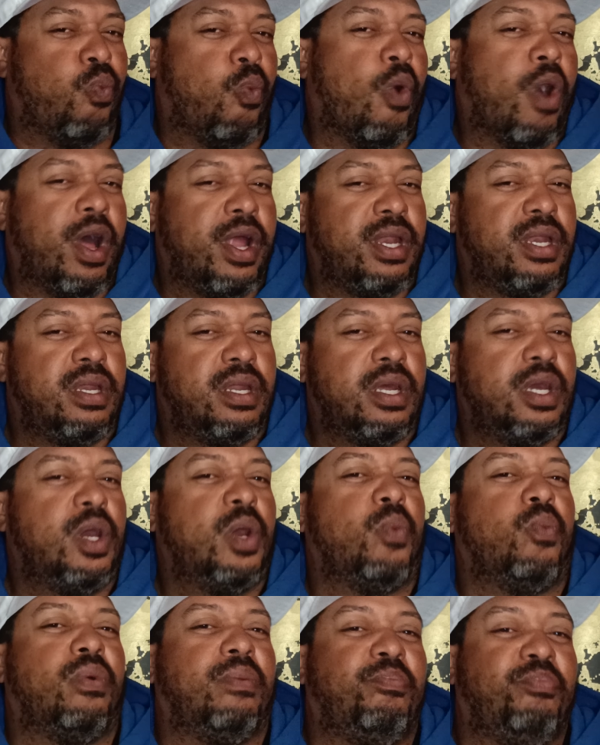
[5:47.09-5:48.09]
one
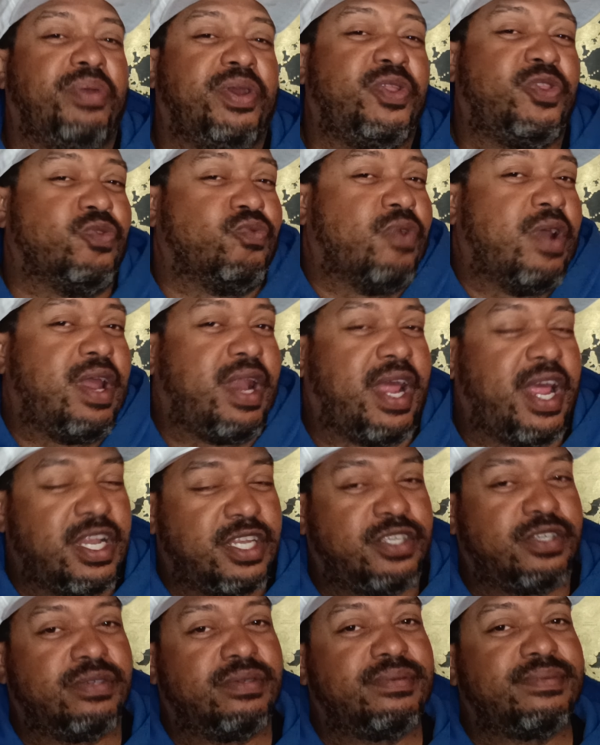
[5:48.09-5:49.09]
would be the right
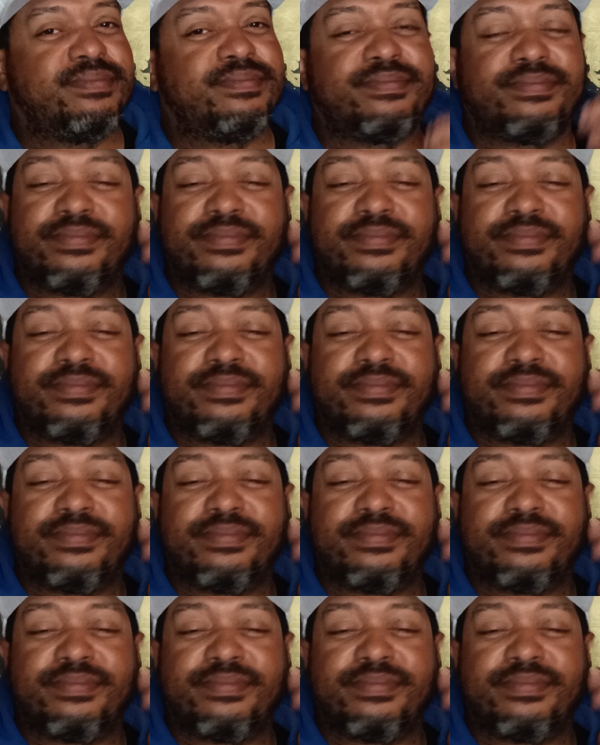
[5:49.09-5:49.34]
answer.